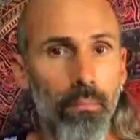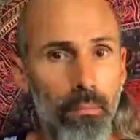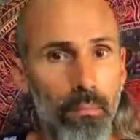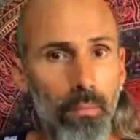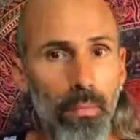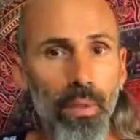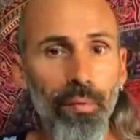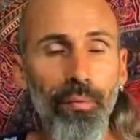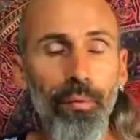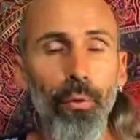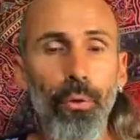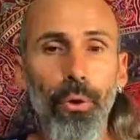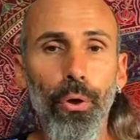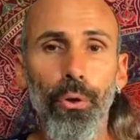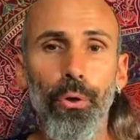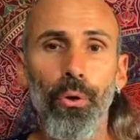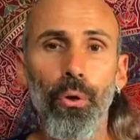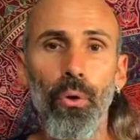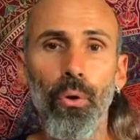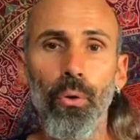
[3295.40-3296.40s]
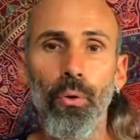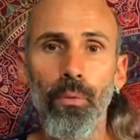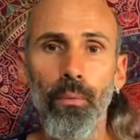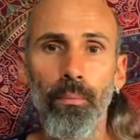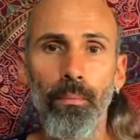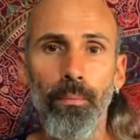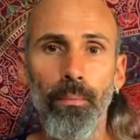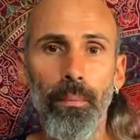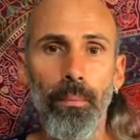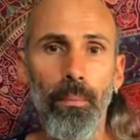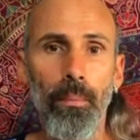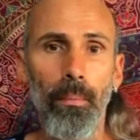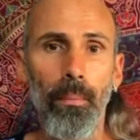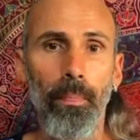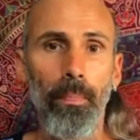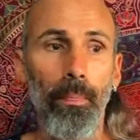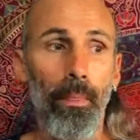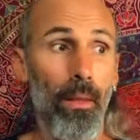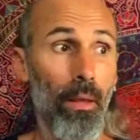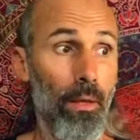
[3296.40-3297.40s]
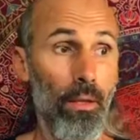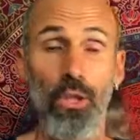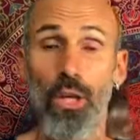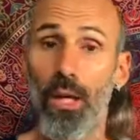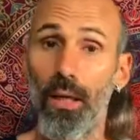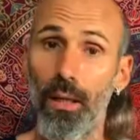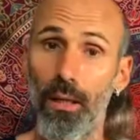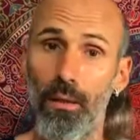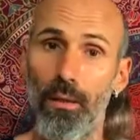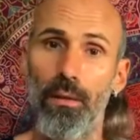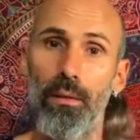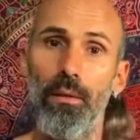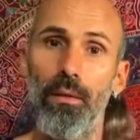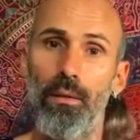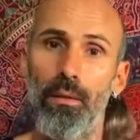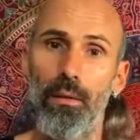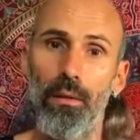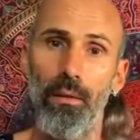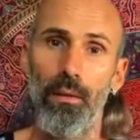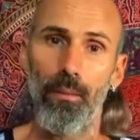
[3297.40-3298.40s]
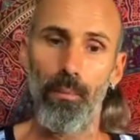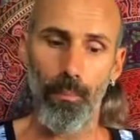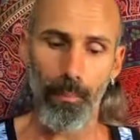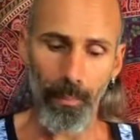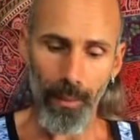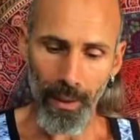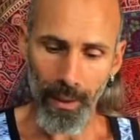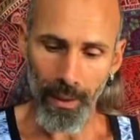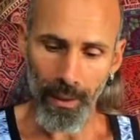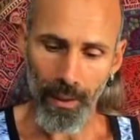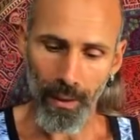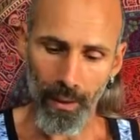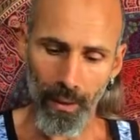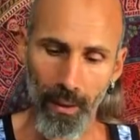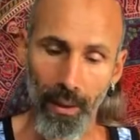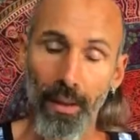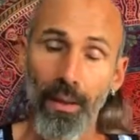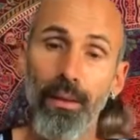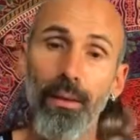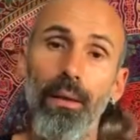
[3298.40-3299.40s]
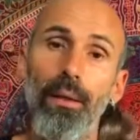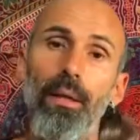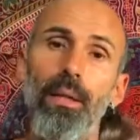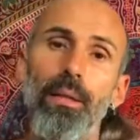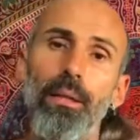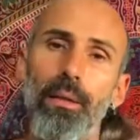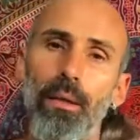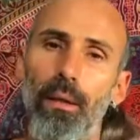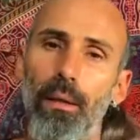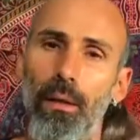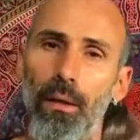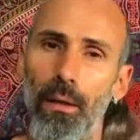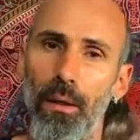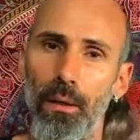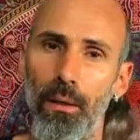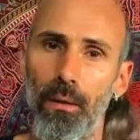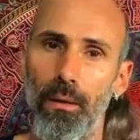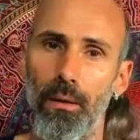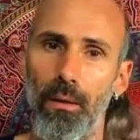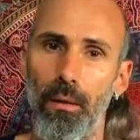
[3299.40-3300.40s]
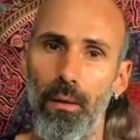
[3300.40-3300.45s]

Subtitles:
If you don't know, check it. Be interested in it.